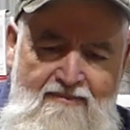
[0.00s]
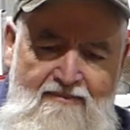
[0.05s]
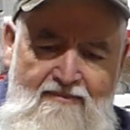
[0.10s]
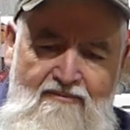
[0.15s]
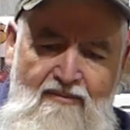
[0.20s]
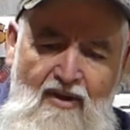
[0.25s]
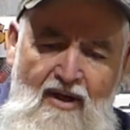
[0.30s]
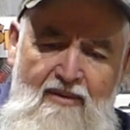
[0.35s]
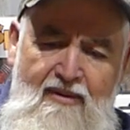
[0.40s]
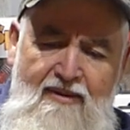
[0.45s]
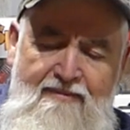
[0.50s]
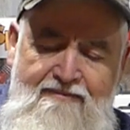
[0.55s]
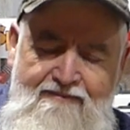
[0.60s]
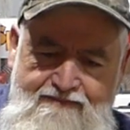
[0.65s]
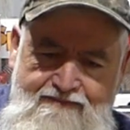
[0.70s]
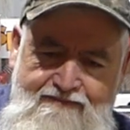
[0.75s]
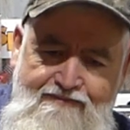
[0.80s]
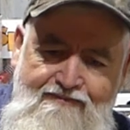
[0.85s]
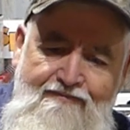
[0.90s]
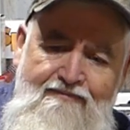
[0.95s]
pardon me,
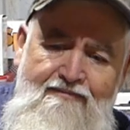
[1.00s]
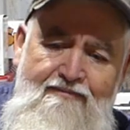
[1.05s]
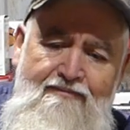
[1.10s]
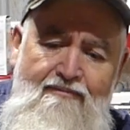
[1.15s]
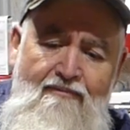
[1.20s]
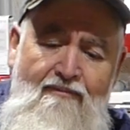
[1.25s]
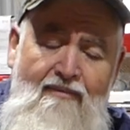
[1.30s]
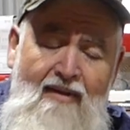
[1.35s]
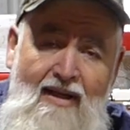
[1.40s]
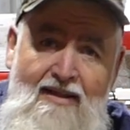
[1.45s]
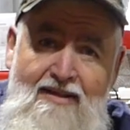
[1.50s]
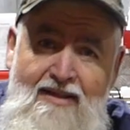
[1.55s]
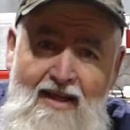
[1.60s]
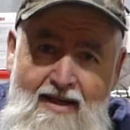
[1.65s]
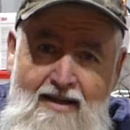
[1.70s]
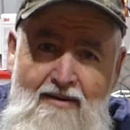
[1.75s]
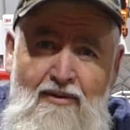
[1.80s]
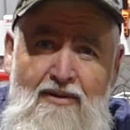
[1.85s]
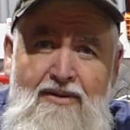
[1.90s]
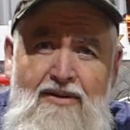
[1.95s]

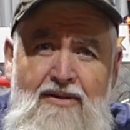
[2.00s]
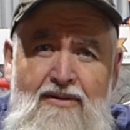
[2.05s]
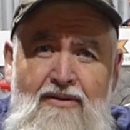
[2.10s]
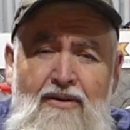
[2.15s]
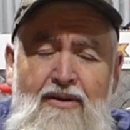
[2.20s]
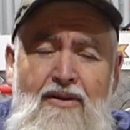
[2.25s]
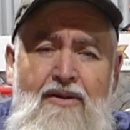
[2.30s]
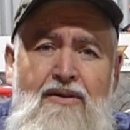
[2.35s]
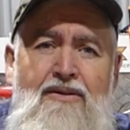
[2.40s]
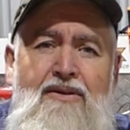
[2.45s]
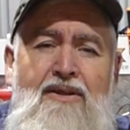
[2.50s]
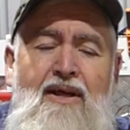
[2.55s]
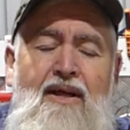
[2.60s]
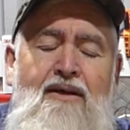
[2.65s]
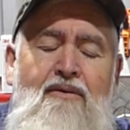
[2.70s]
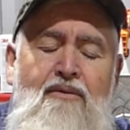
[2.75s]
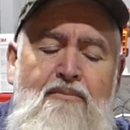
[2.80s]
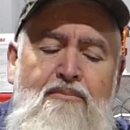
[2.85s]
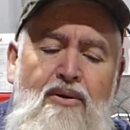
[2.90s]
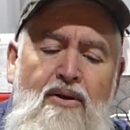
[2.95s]
genuine screws,
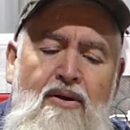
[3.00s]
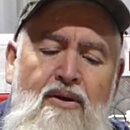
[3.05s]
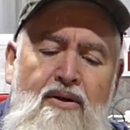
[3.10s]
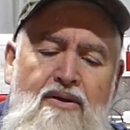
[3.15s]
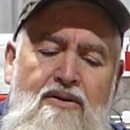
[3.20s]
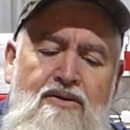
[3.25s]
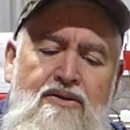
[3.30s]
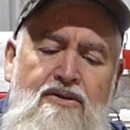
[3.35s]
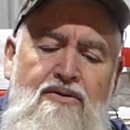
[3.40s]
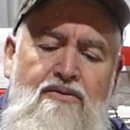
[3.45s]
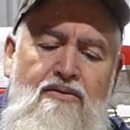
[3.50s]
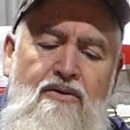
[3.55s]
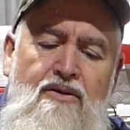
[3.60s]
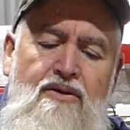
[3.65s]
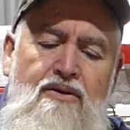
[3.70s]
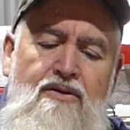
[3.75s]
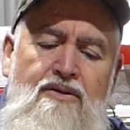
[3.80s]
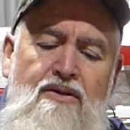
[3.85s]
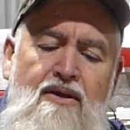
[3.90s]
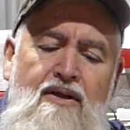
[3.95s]
genuine Perkins
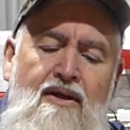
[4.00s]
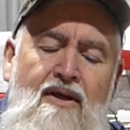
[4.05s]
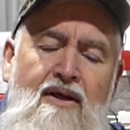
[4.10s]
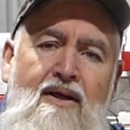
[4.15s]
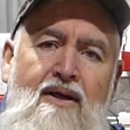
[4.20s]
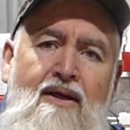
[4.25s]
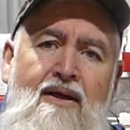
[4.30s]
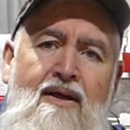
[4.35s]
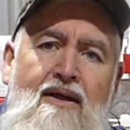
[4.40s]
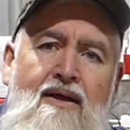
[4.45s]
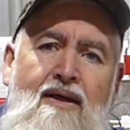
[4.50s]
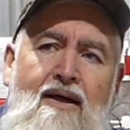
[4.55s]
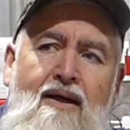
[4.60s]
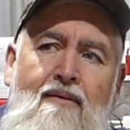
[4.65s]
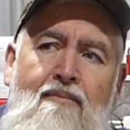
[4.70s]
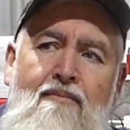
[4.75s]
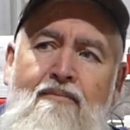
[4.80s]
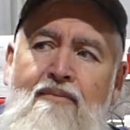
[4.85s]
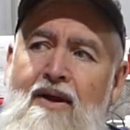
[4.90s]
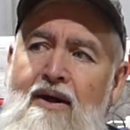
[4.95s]
screws. They
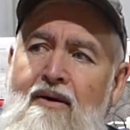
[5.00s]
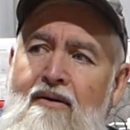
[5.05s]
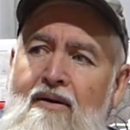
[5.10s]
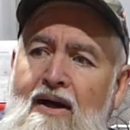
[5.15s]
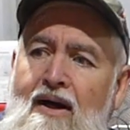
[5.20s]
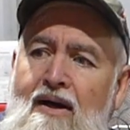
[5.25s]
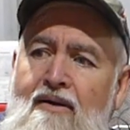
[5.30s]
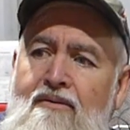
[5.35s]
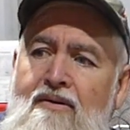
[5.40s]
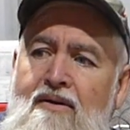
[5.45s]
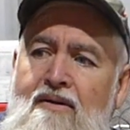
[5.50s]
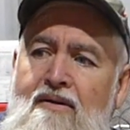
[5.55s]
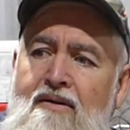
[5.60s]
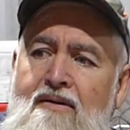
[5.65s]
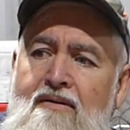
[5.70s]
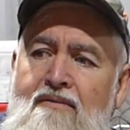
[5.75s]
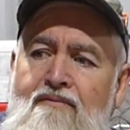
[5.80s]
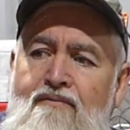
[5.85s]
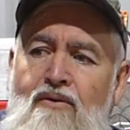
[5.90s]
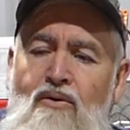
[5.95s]
were
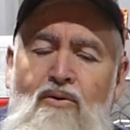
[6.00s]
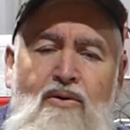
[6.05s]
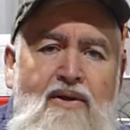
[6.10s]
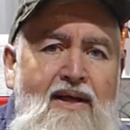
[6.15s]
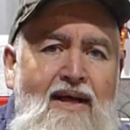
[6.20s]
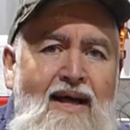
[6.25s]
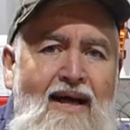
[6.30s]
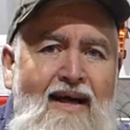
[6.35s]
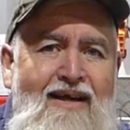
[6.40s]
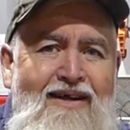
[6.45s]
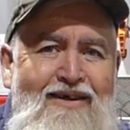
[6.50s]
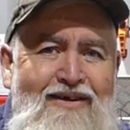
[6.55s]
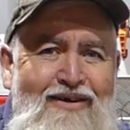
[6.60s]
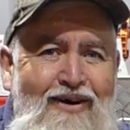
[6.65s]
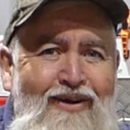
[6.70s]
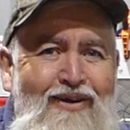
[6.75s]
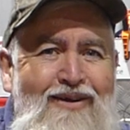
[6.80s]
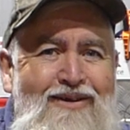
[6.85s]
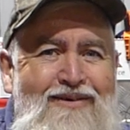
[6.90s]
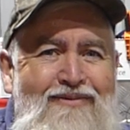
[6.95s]

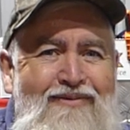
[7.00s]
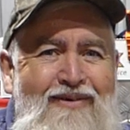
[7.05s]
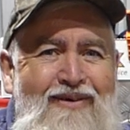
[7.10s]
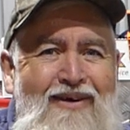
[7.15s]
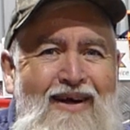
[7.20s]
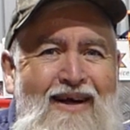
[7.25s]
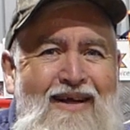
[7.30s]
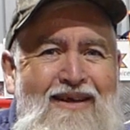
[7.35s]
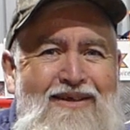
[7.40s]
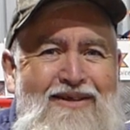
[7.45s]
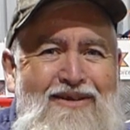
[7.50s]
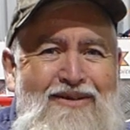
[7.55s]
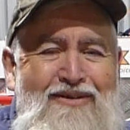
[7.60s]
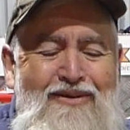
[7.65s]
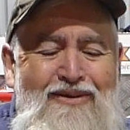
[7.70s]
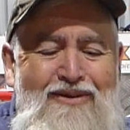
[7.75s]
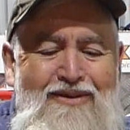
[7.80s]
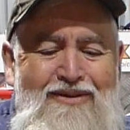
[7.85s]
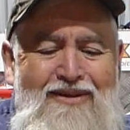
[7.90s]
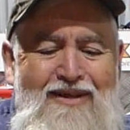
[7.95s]
$148 for 8
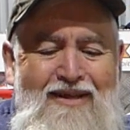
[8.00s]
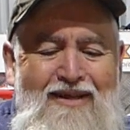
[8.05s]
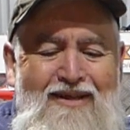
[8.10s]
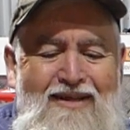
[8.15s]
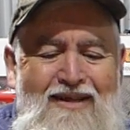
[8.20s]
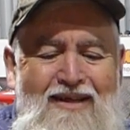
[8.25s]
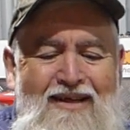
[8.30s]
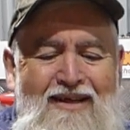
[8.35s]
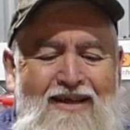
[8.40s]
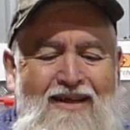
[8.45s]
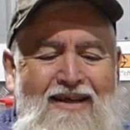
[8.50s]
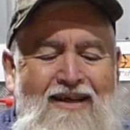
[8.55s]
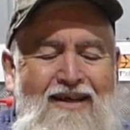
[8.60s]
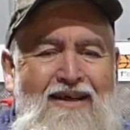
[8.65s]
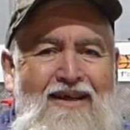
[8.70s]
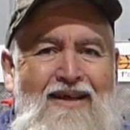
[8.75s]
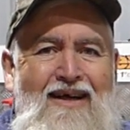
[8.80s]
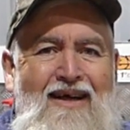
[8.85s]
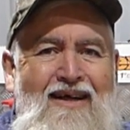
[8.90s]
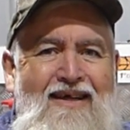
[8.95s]
screws and
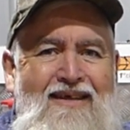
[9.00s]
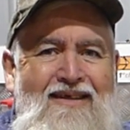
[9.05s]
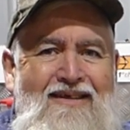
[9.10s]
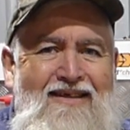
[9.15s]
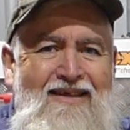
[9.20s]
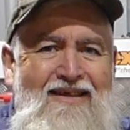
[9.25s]
8